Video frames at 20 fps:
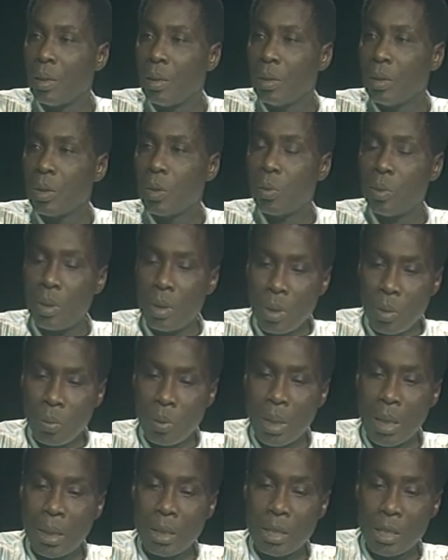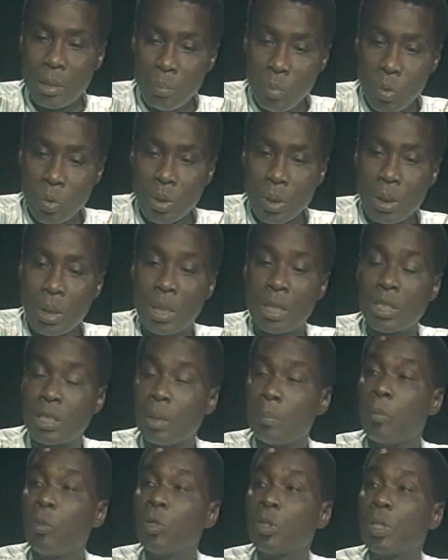So they know that is music that is
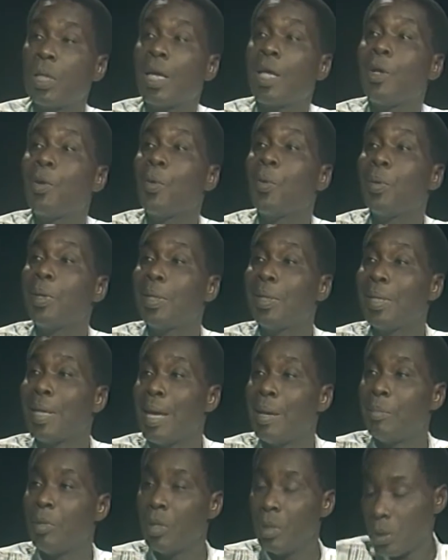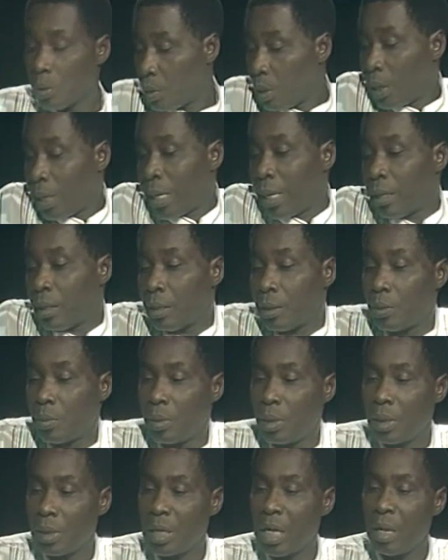supposed to like all the time. So mm-hmm. they like it all
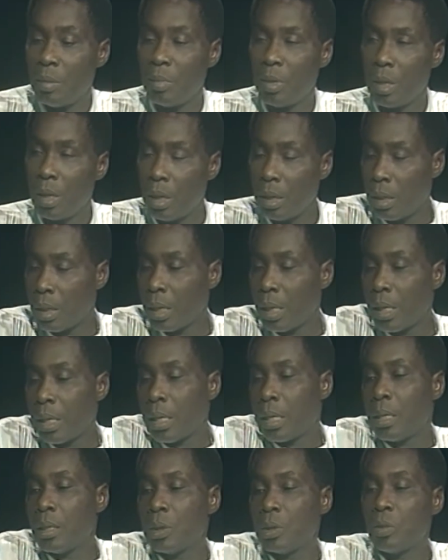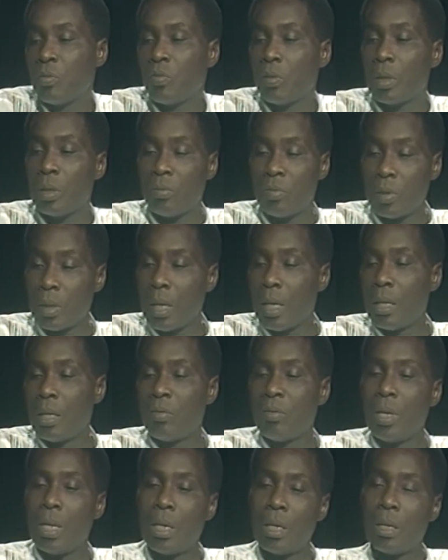the time. And they like ISO for
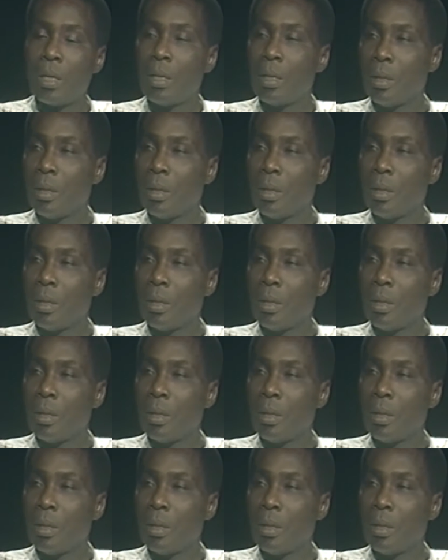Carnival.